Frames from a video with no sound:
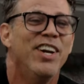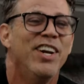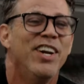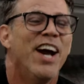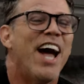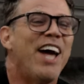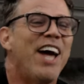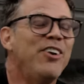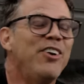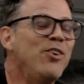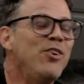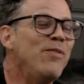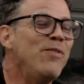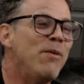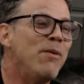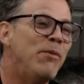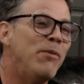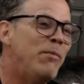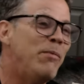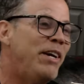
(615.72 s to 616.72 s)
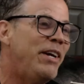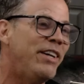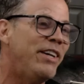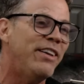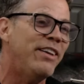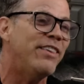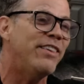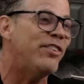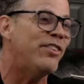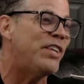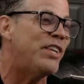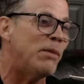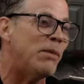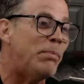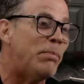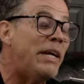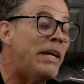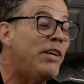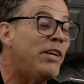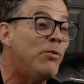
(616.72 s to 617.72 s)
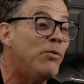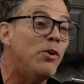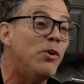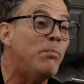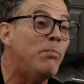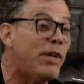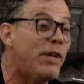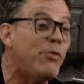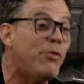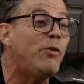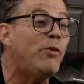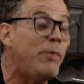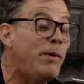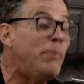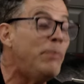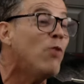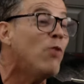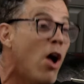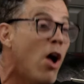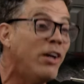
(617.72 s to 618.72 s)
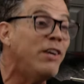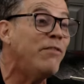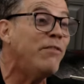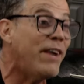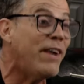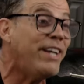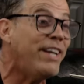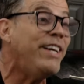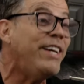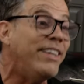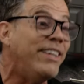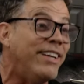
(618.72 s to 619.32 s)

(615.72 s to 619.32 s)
I don't know if I'm gonna make it into the champagne room. It would be wrong if I didn't.